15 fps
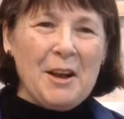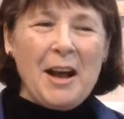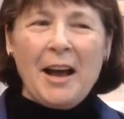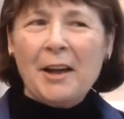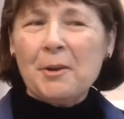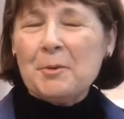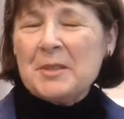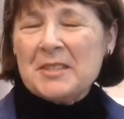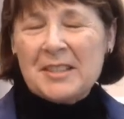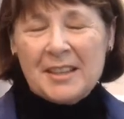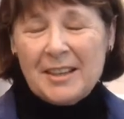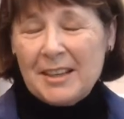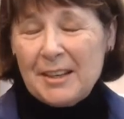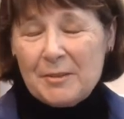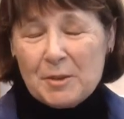I always say
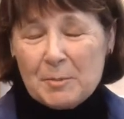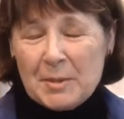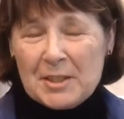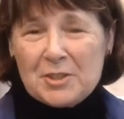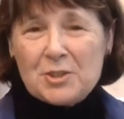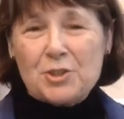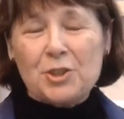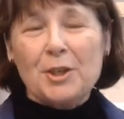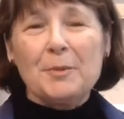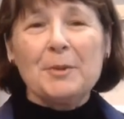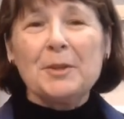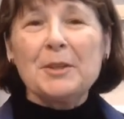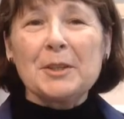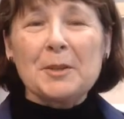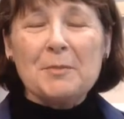I have the best job
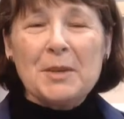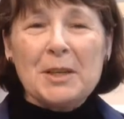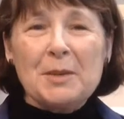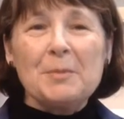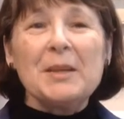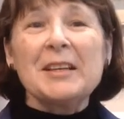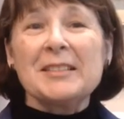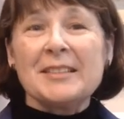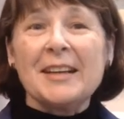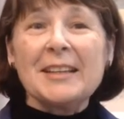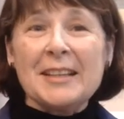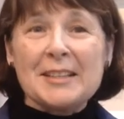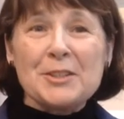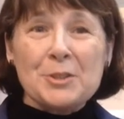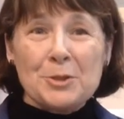on the committee because I
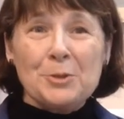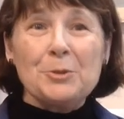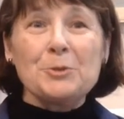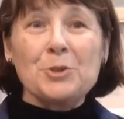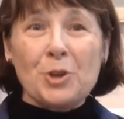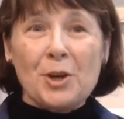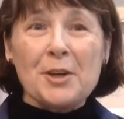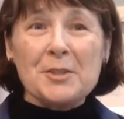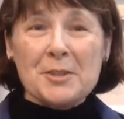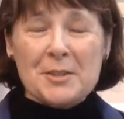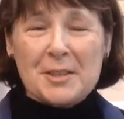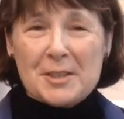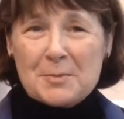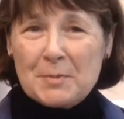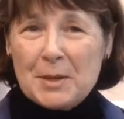get to talk to
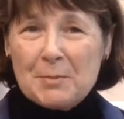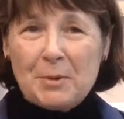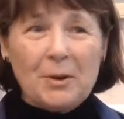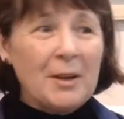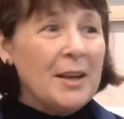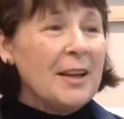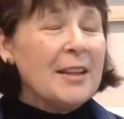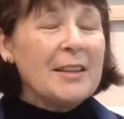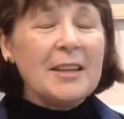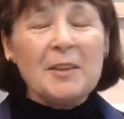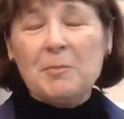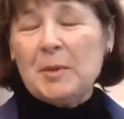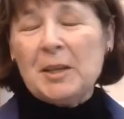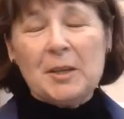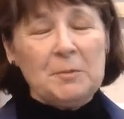these people. They've
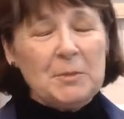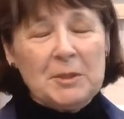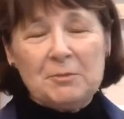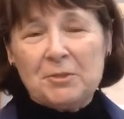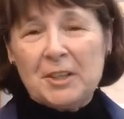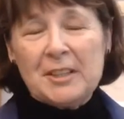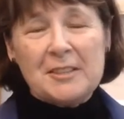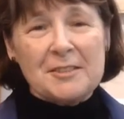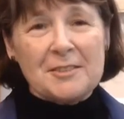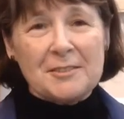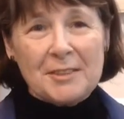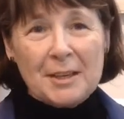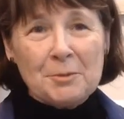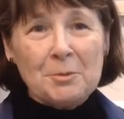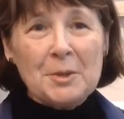become my friends.
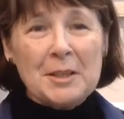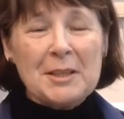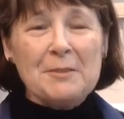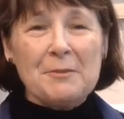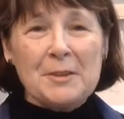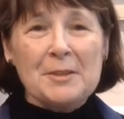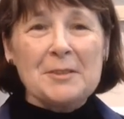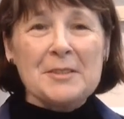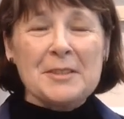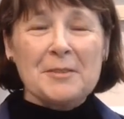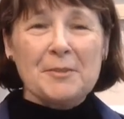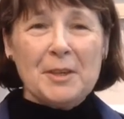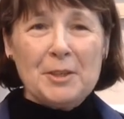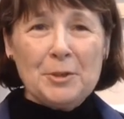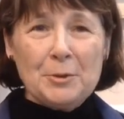I really feel as if
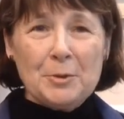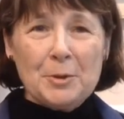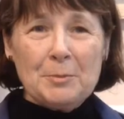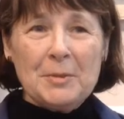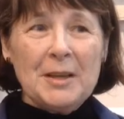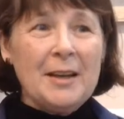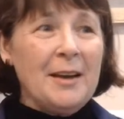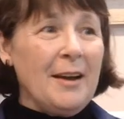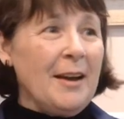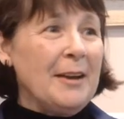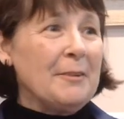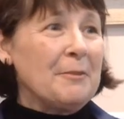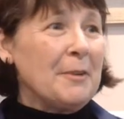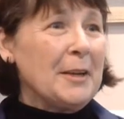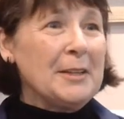I know them. I
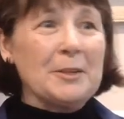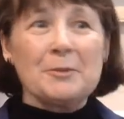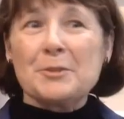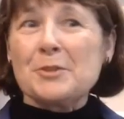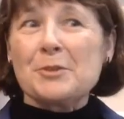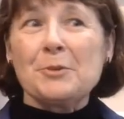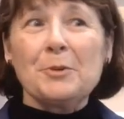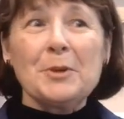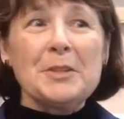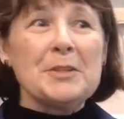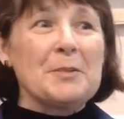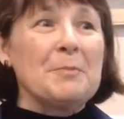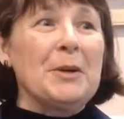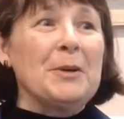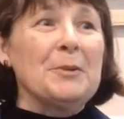find out stories
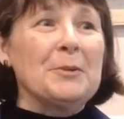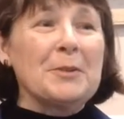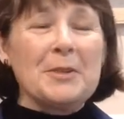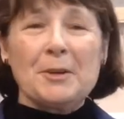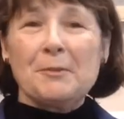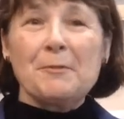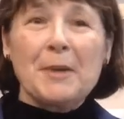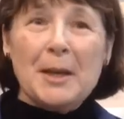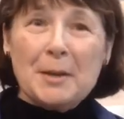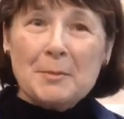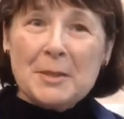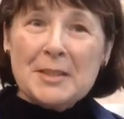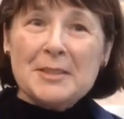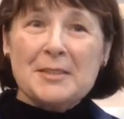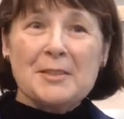about their
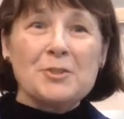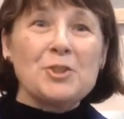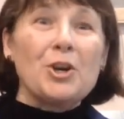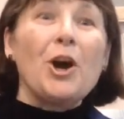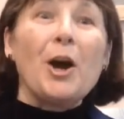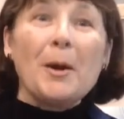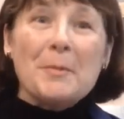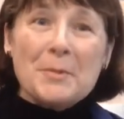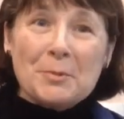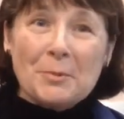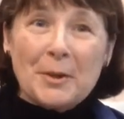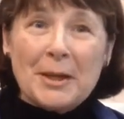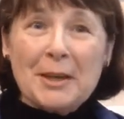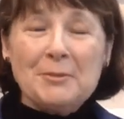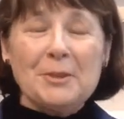families, their jobs,
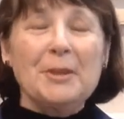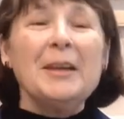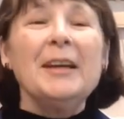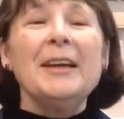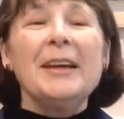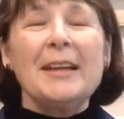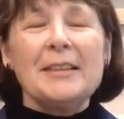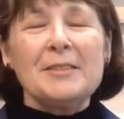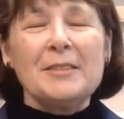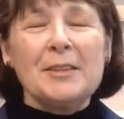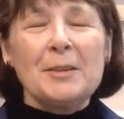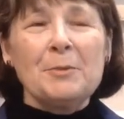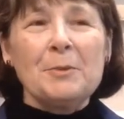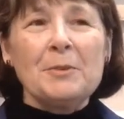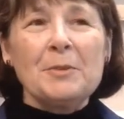whatever.
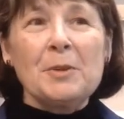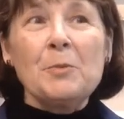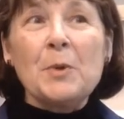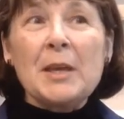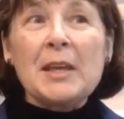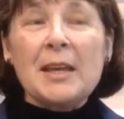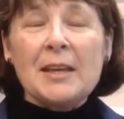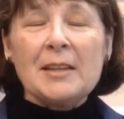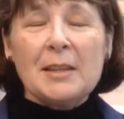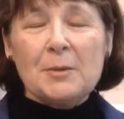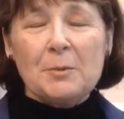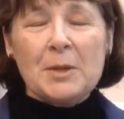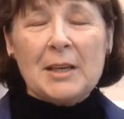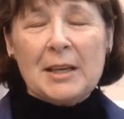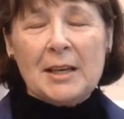The weekend that
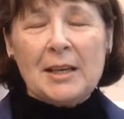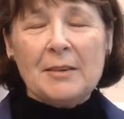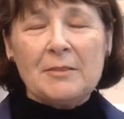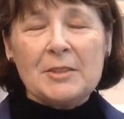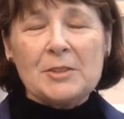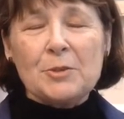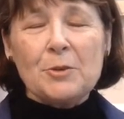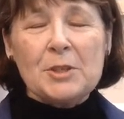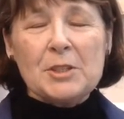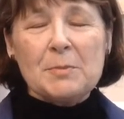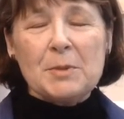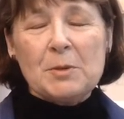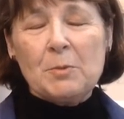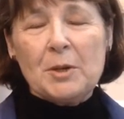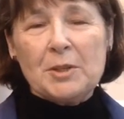we have is going to
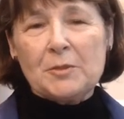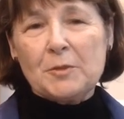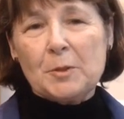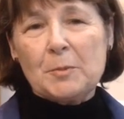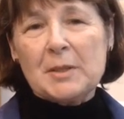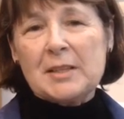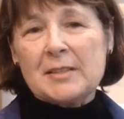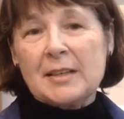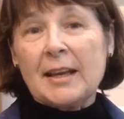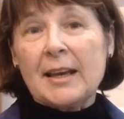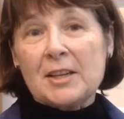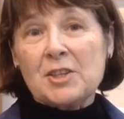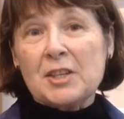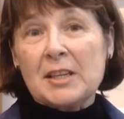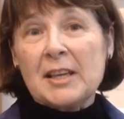be wonderful because I
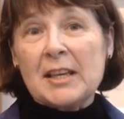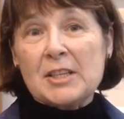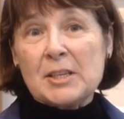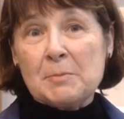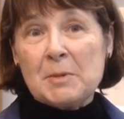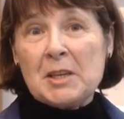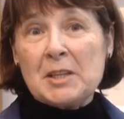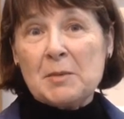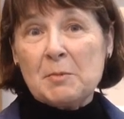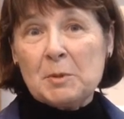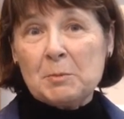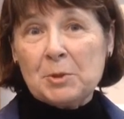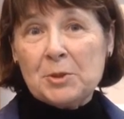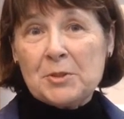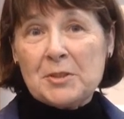actually get to meet them in
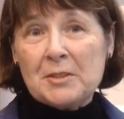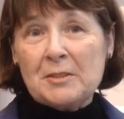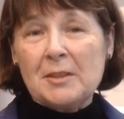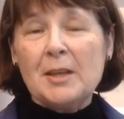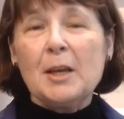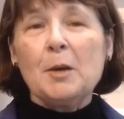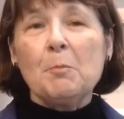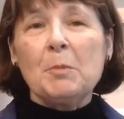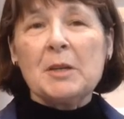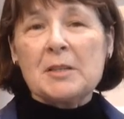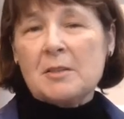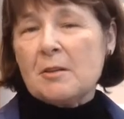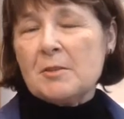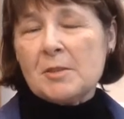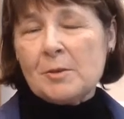person. But it's
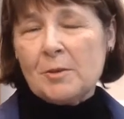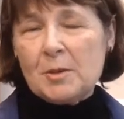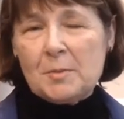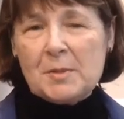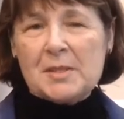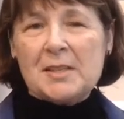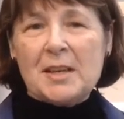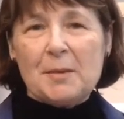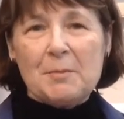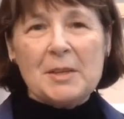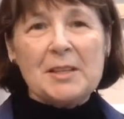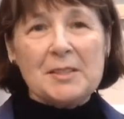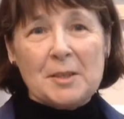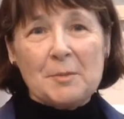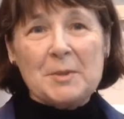also going to be sad
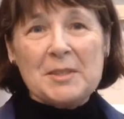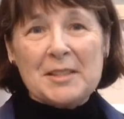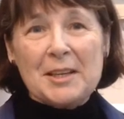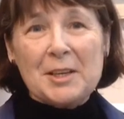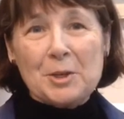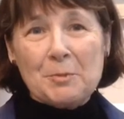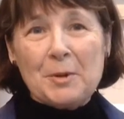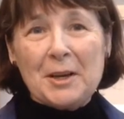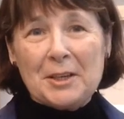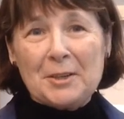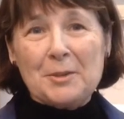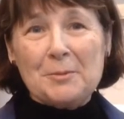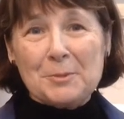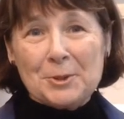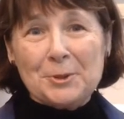because I'll be saying goodbye to
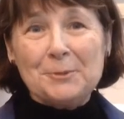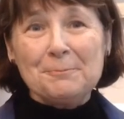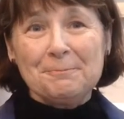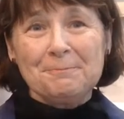them too.